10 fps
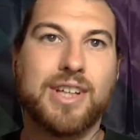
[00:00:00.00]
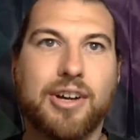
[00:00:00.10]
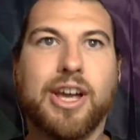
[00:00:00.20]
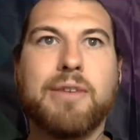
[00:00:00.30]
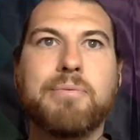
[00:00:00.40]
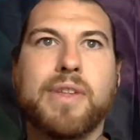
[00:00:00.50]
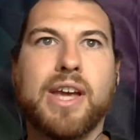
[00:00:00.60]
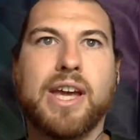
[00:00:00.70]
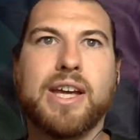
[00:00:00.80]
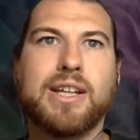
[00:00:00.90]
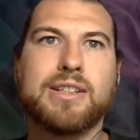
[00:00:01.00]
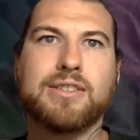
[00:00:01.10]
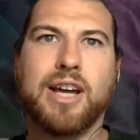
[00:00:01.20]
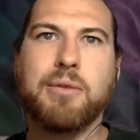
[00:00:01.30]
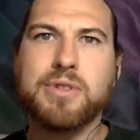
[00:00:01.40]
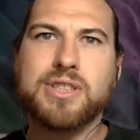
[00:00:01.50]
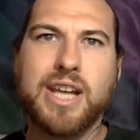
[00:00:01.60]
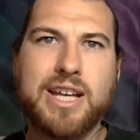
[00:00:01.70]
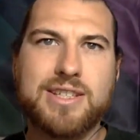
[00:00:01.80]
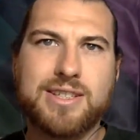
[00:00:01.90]
Okay. And how much
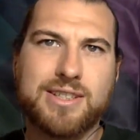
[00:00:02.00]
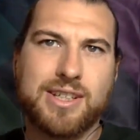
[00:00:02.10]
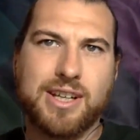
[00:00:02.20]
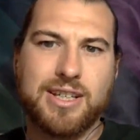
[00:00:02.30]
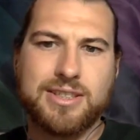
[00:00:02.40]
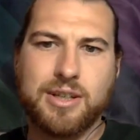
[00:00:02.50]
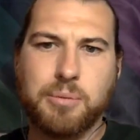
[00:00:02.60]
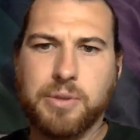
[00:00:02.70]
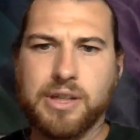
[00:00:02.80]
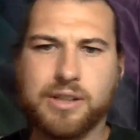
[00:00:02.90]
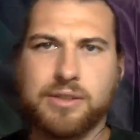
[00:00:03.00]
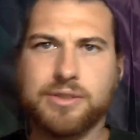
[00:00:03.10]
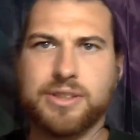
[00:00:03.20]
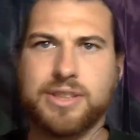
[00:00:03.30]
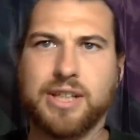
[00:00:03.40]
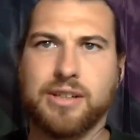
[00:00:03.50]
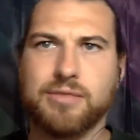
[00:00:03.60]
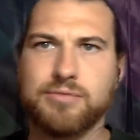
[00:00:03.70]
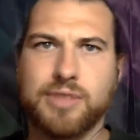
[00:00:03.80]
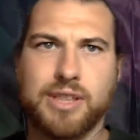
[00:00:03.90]
gas does it cost to open and close the
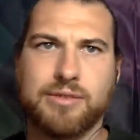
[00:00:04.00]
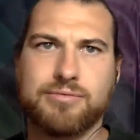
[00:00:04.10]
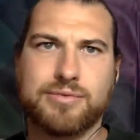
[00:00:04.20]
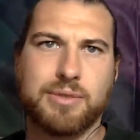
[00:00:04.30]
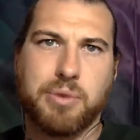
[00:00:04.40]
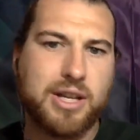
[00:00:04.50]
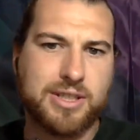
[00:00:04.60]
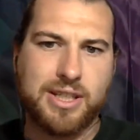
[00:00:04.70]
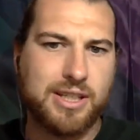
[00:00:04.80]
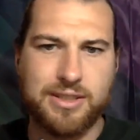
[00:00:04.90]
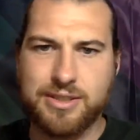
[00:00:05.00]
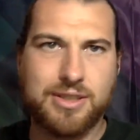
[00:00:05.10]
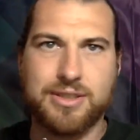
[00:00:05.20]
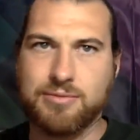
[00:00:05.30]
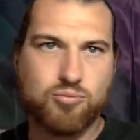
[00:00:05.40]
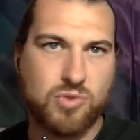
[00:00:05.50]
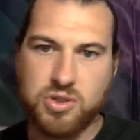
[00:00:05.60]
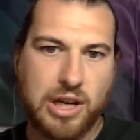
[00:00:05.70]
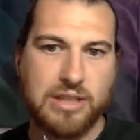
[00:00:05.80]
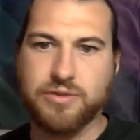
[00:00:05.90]
channel? Depositing is just
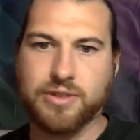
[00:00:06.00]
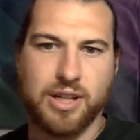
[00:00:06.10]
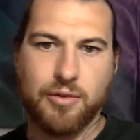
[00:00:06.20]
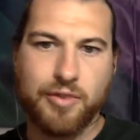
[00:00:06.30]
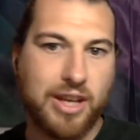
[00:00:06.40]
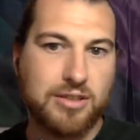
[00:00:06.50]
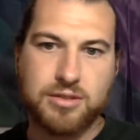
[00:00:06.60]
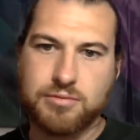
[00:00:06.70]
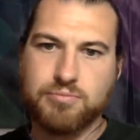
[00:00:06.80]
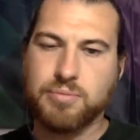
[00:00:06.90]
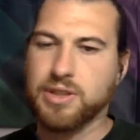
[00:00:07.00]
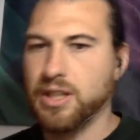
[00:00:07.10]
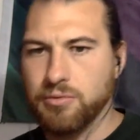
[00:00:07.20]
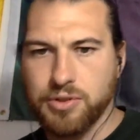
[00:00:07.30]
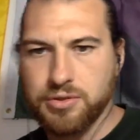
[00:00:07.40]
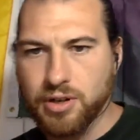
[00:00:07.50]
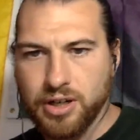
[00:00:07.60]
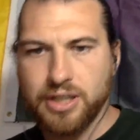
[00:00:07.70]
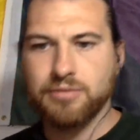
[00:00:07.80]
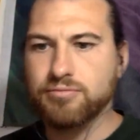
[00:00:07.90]
transfer an event, but then
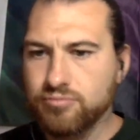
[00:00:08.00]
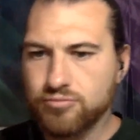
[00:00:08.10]
withdrawing.